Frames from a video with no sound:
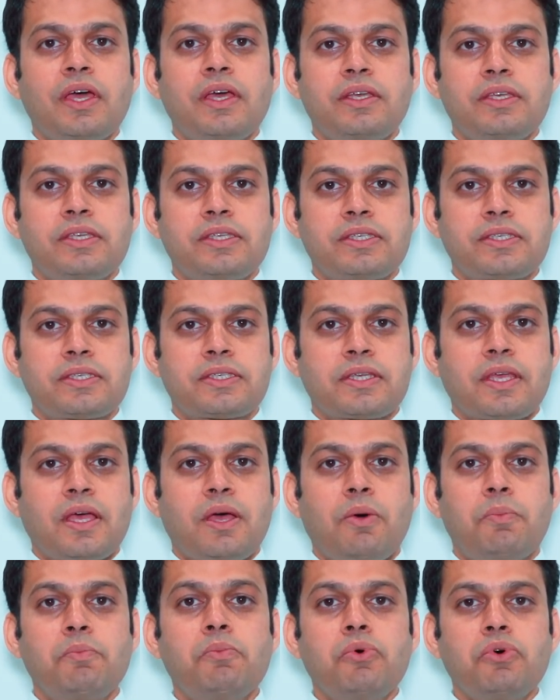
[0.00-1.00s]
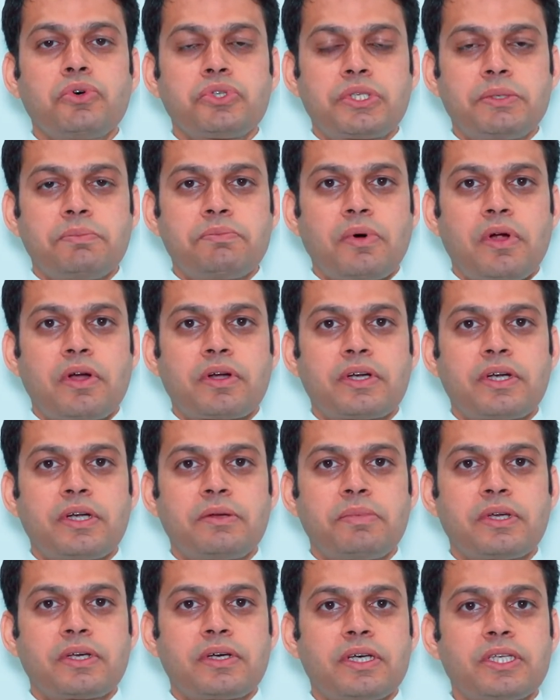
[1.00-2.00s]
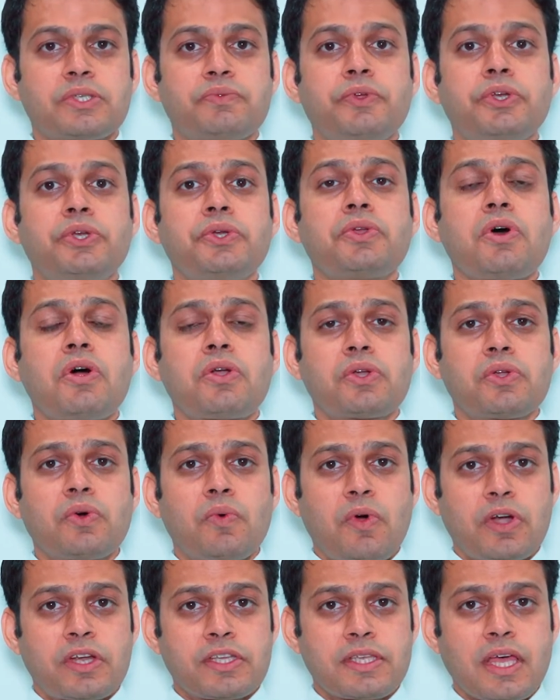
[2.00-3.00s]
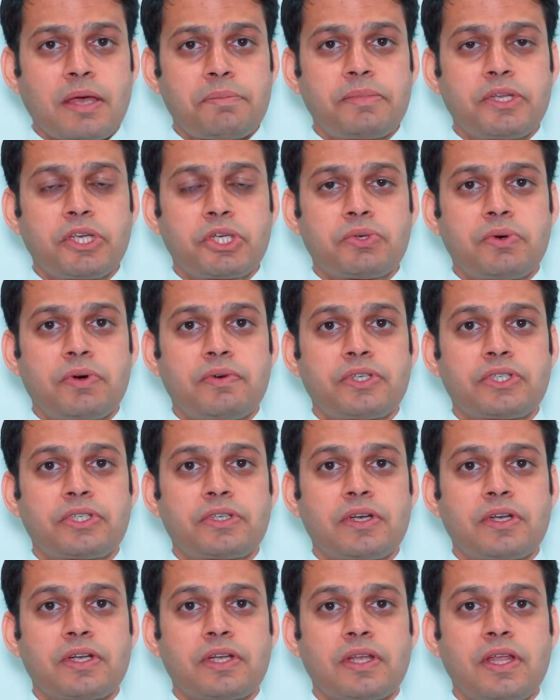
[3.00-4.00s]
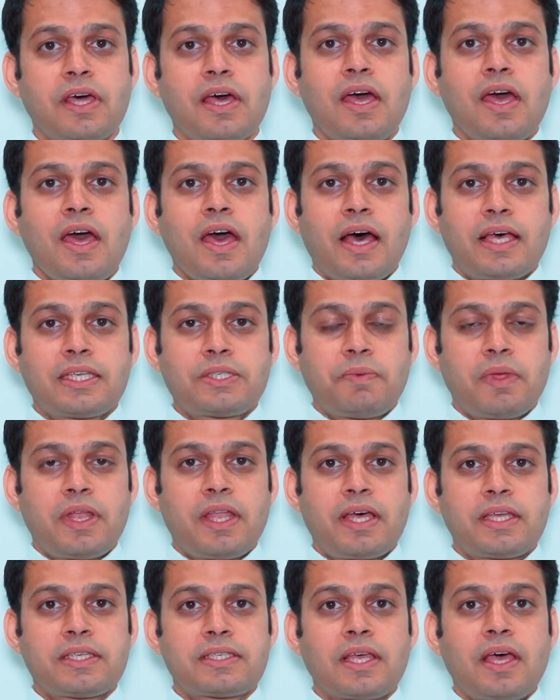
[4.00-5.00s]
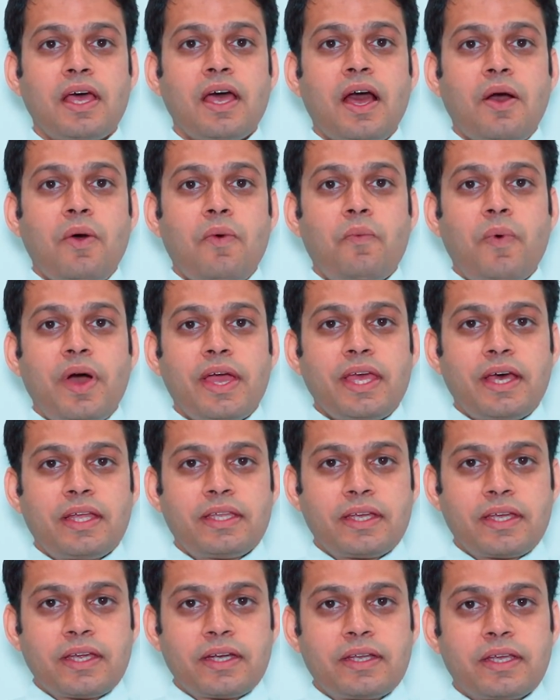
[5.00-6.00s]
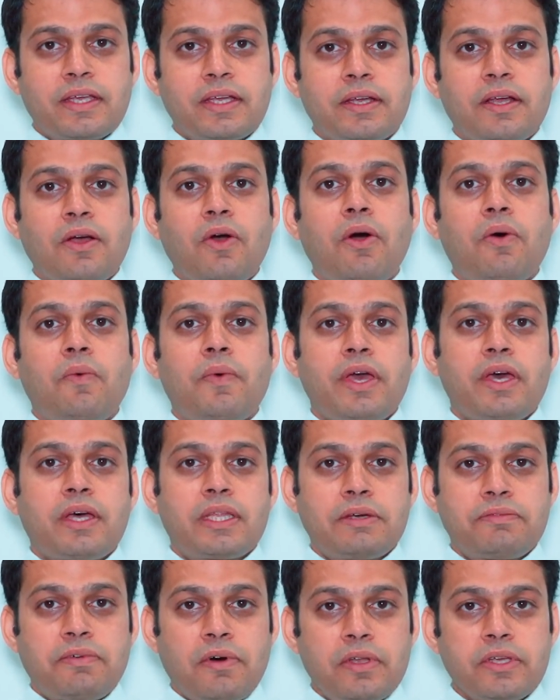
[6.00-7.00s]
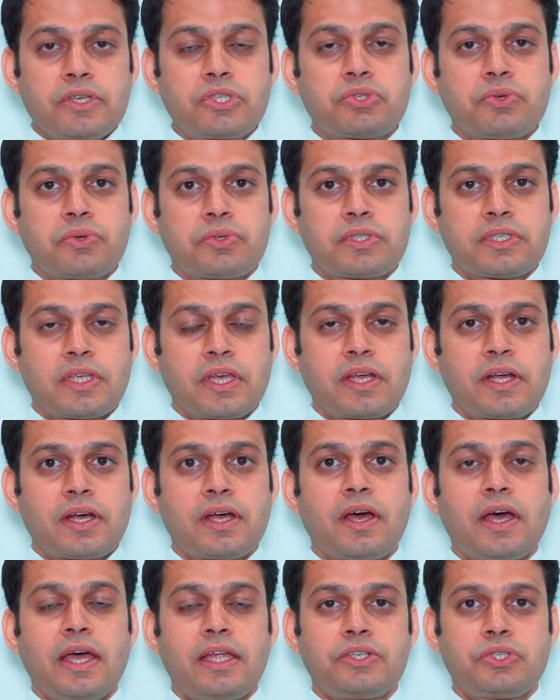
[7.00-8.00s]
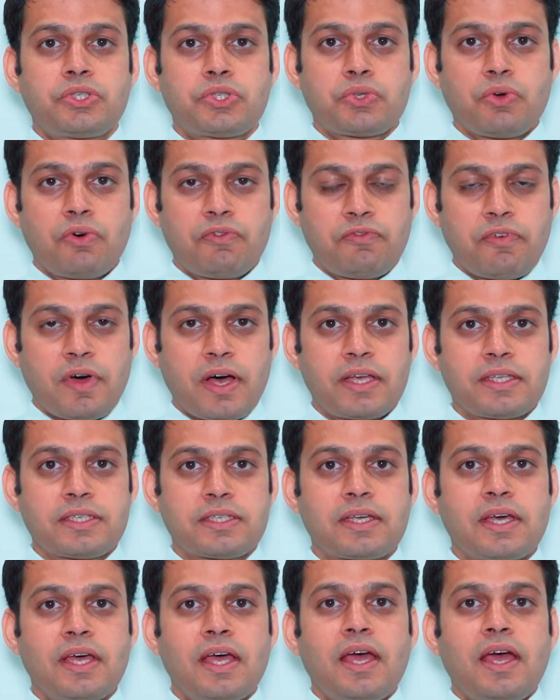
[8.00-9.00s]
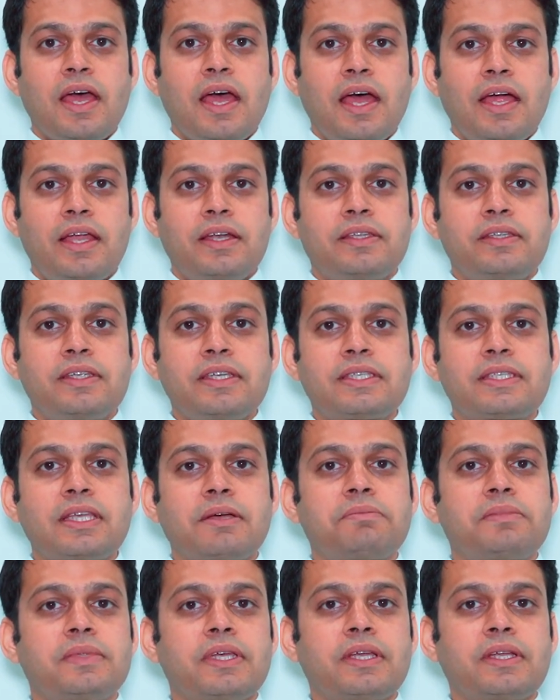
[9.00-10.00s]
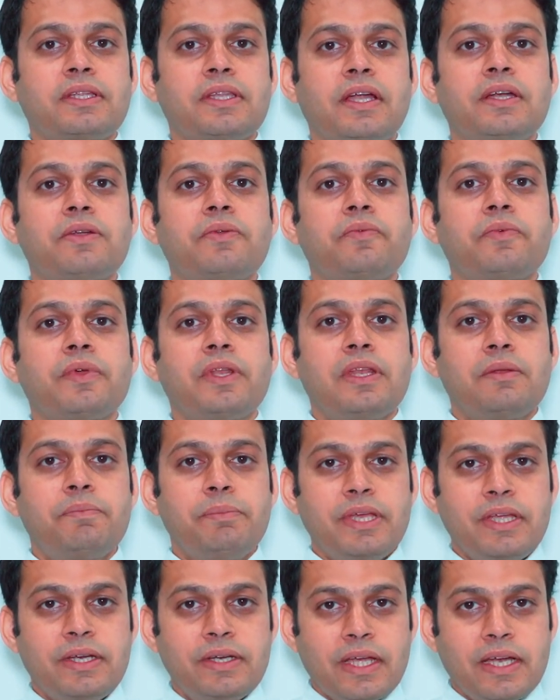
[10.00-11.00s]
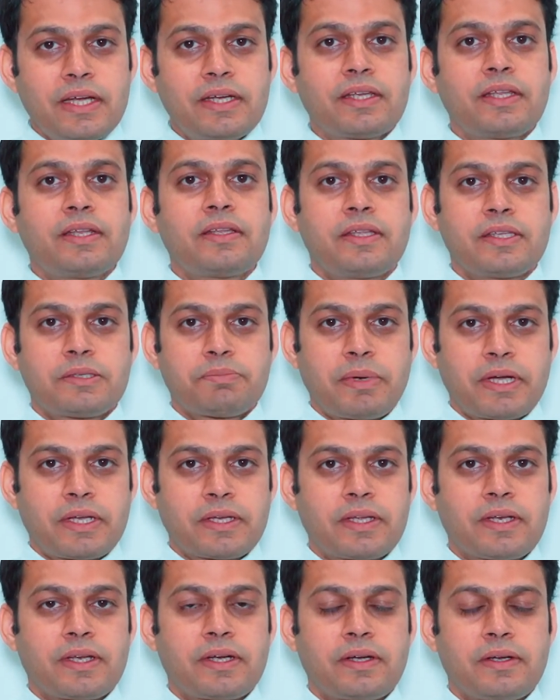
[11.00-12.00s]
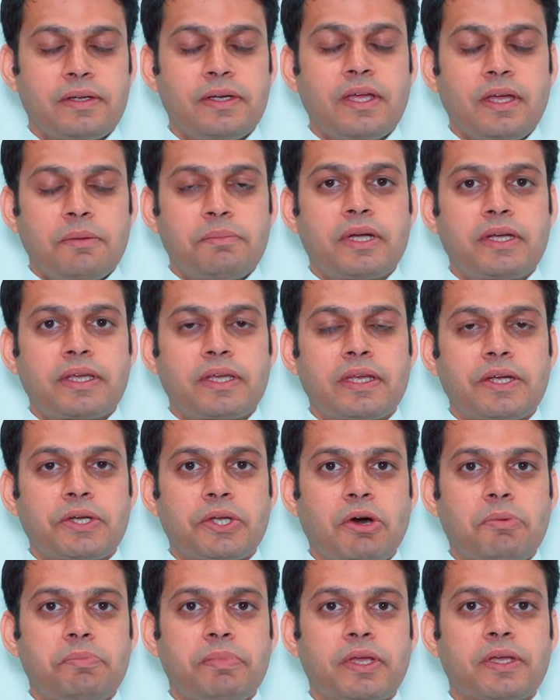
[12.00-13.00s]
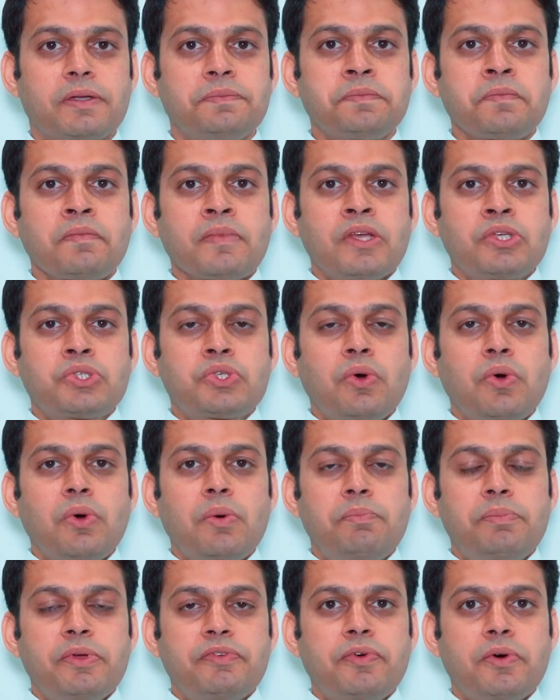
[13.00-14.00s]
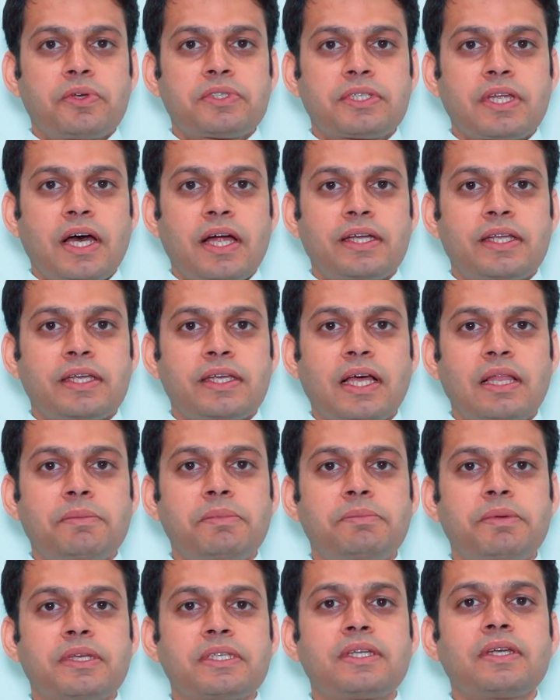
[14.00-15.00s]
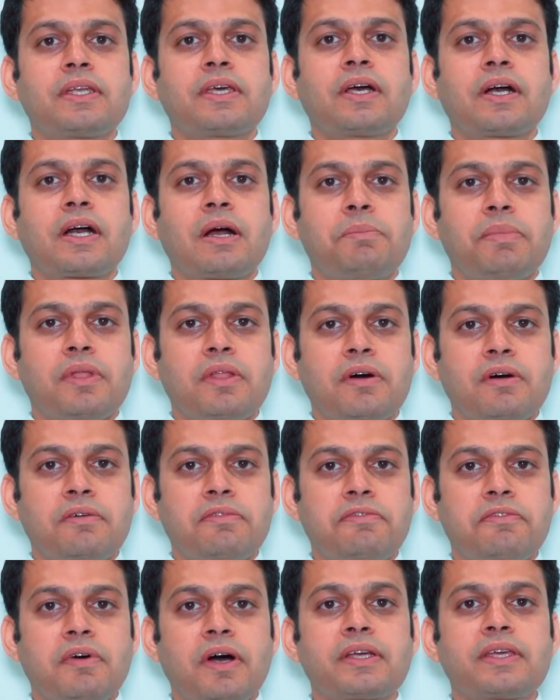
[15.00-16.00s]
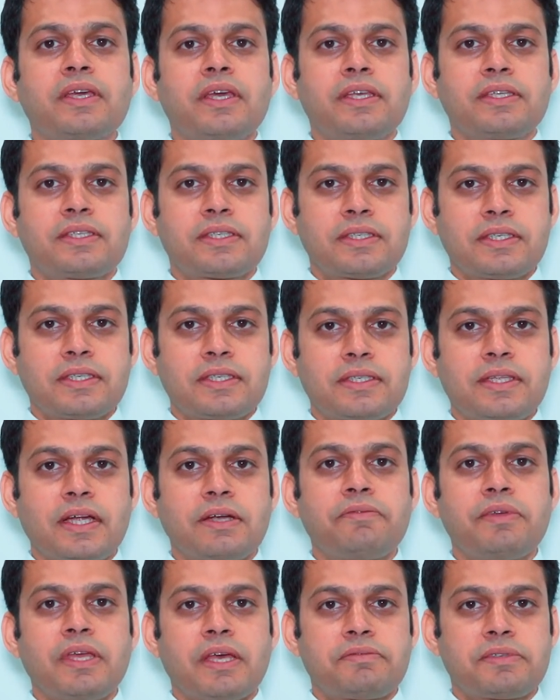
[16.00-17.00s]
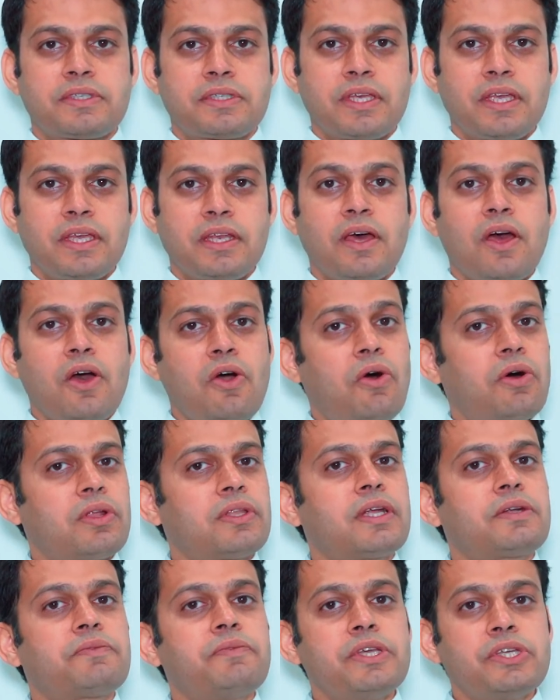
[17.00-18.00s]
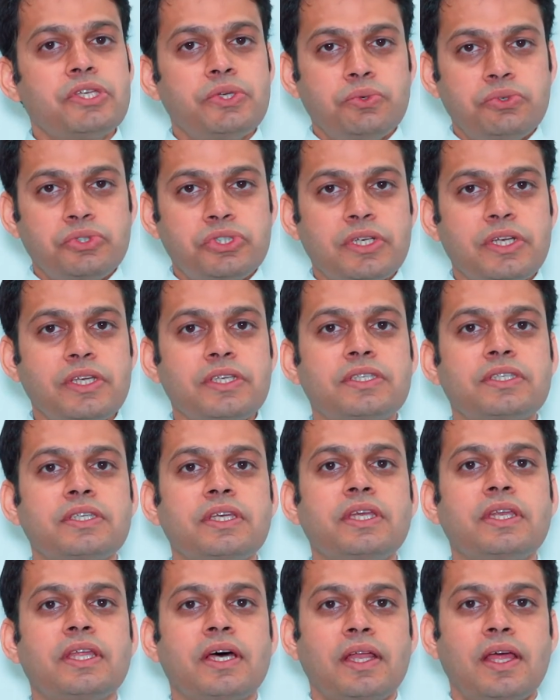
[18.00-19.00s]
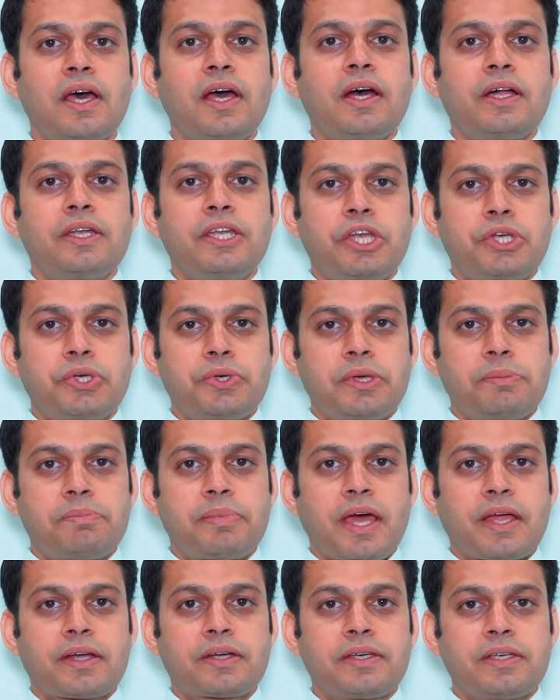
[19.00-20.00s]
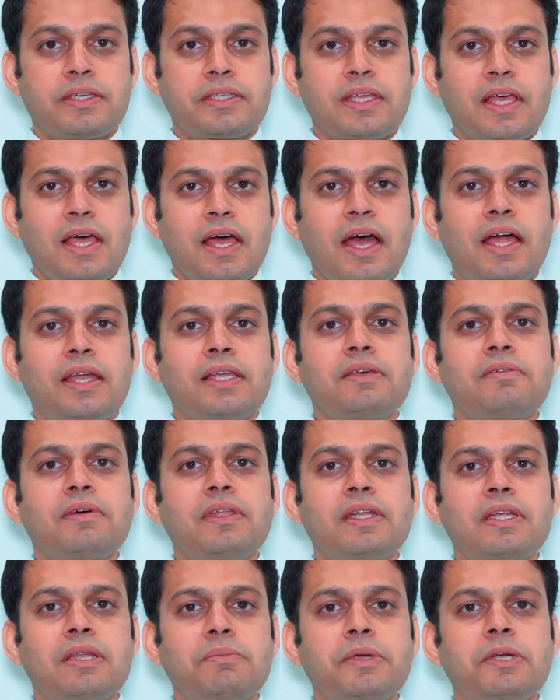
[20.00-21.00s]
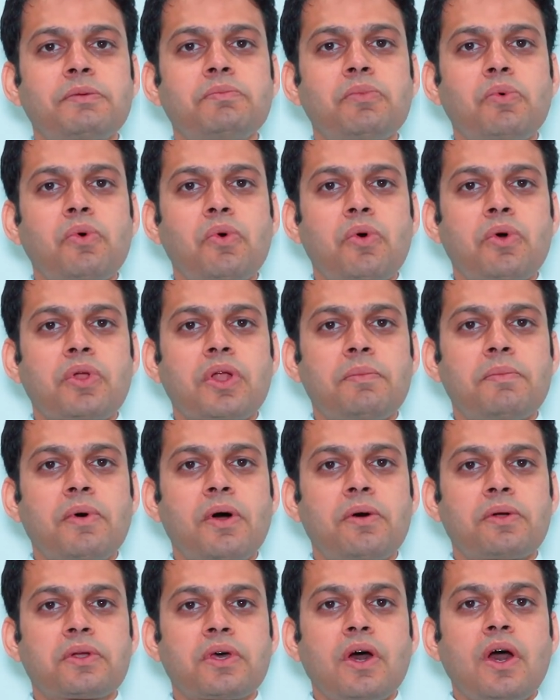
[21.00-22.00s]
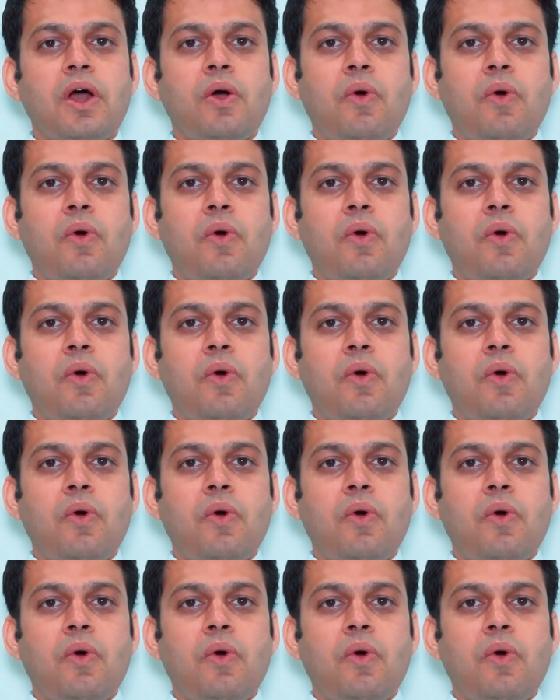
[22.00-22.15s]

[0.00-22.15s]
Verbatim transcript: is most important because we do not know what is happening to our children as well as why are they getting or why are they falling so sick and so fast and this is something that will be dealt in this particular particular topic so before starting i'll be presenting a couple of uh, cases that we have seen or that we usually see in our day-to-day practice and give a little bit more about